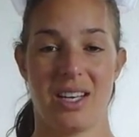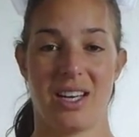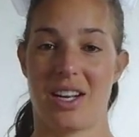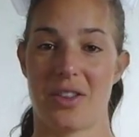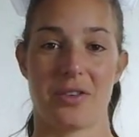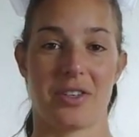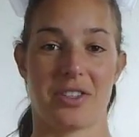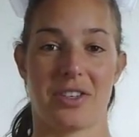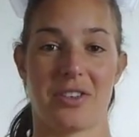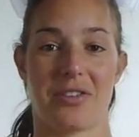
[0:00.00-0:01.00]
And I thought I was
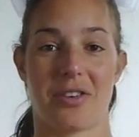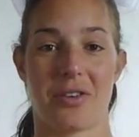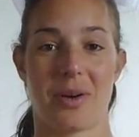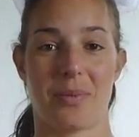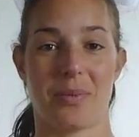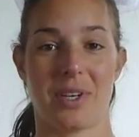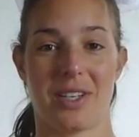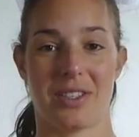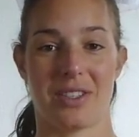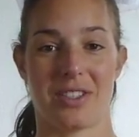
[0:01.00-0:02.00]
going to throw up when
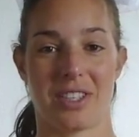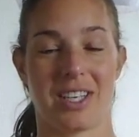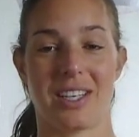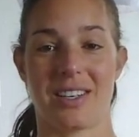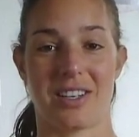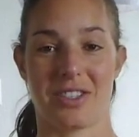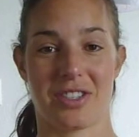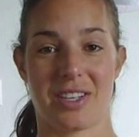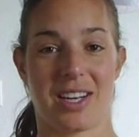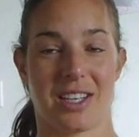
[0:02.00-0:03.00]
I was drinking it.
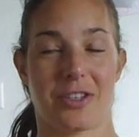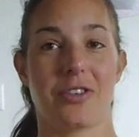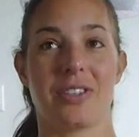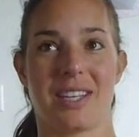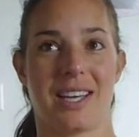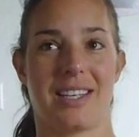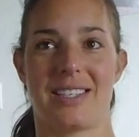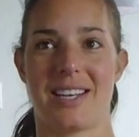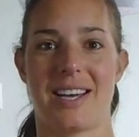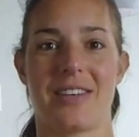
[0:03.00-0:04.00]
I couldn't get it
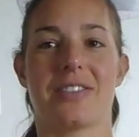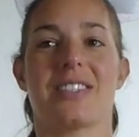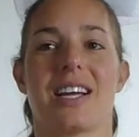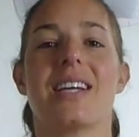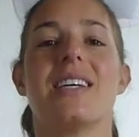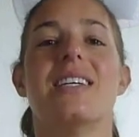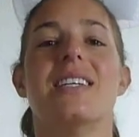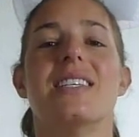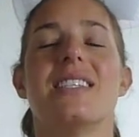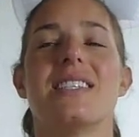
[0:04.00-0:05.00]
down. It was like
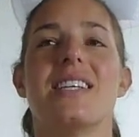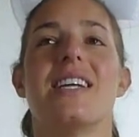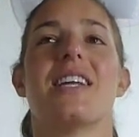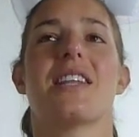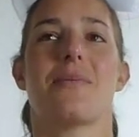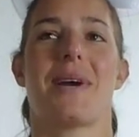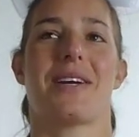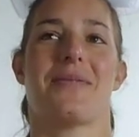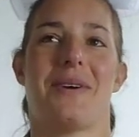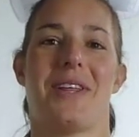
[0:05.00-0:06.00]
sitting at the back
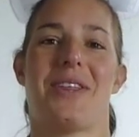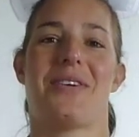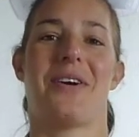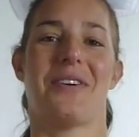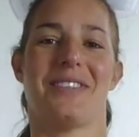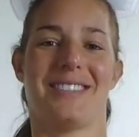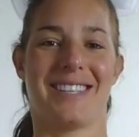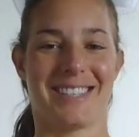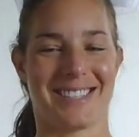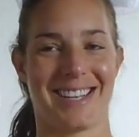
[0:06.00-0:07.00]
of my throat,
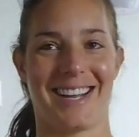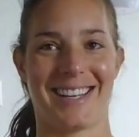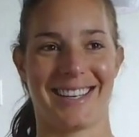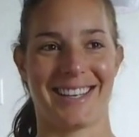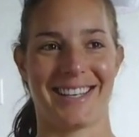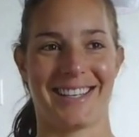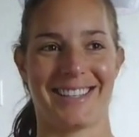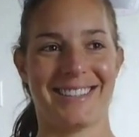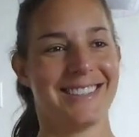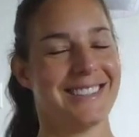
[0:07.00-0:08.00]
just like
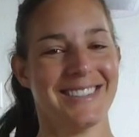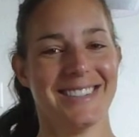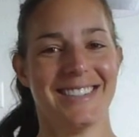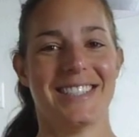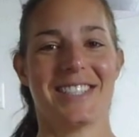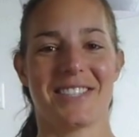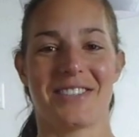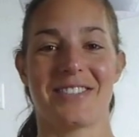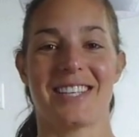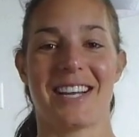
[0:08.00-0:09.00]
so
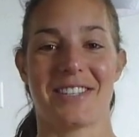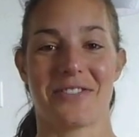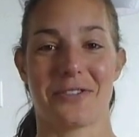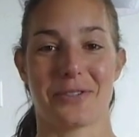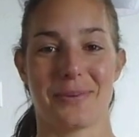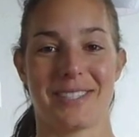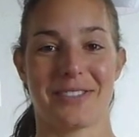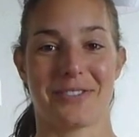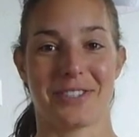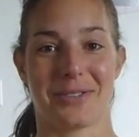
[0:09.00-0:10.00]
I really had to force
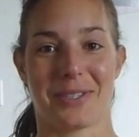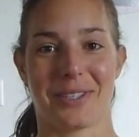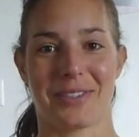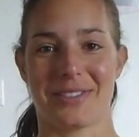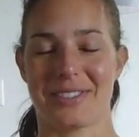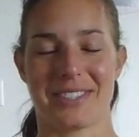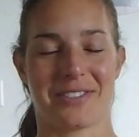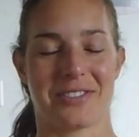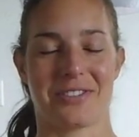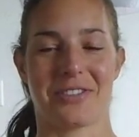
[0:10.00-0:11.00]
myself to swallow it. It was
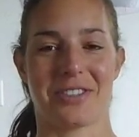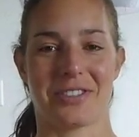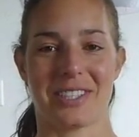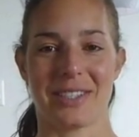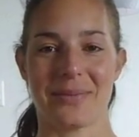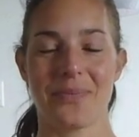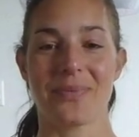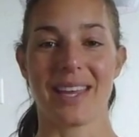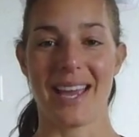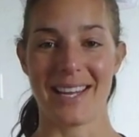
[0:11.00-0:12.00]
revolting.
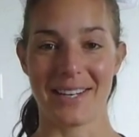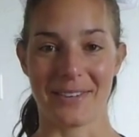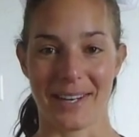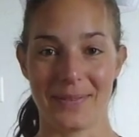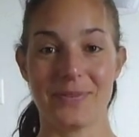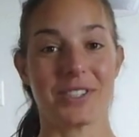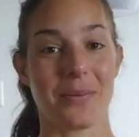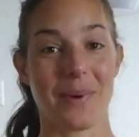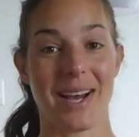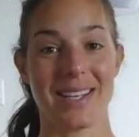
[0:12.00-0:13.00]
Anyway, so
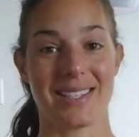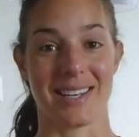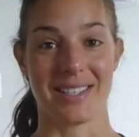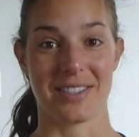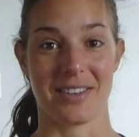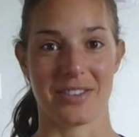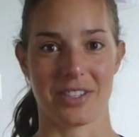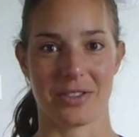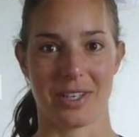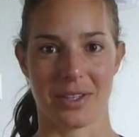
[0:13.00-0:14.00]
past that, so I don't have
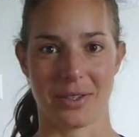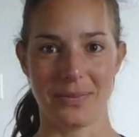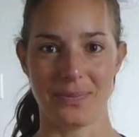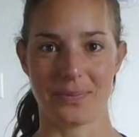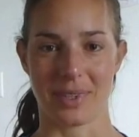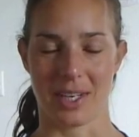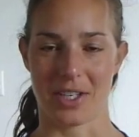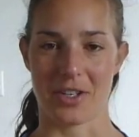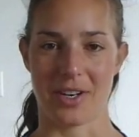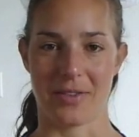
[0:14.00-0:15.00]
to do another one, and I
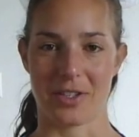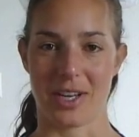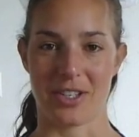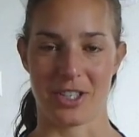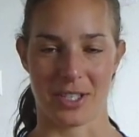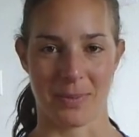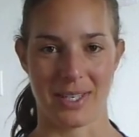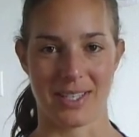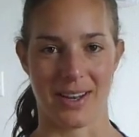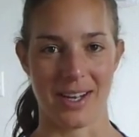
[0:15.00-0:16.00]
don't have to adjust my
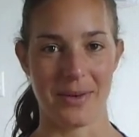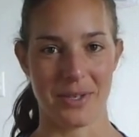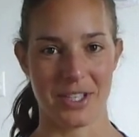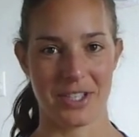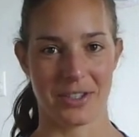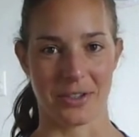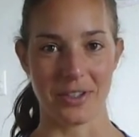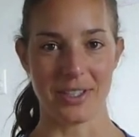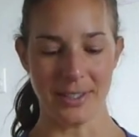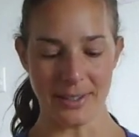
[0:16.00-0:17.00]
diet, which is good.